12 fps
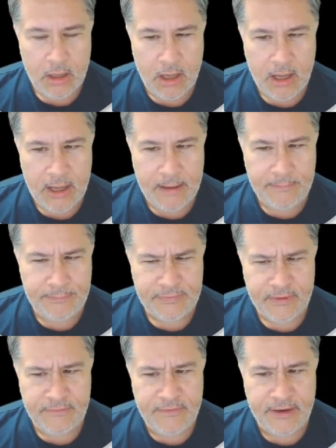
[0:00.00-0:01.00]

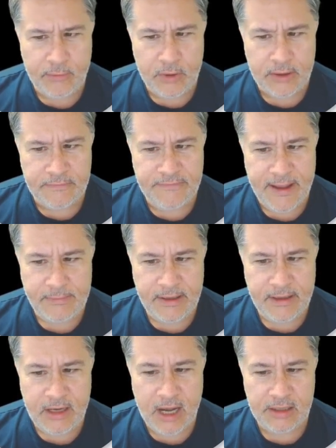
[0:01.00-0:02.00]
funny word,
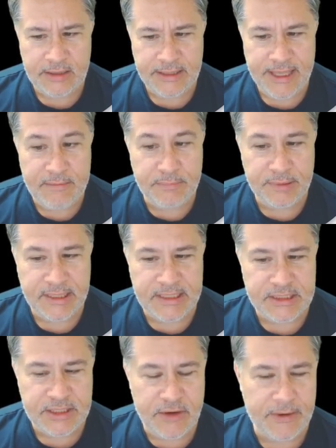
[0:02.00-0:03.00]
family, colony, and
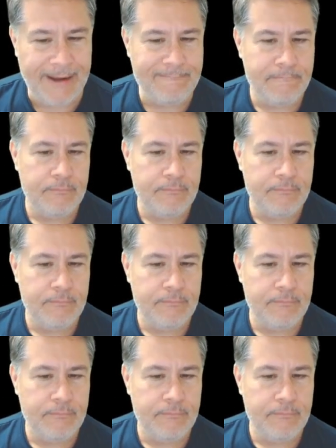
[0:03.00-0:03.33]
blazed. Okay.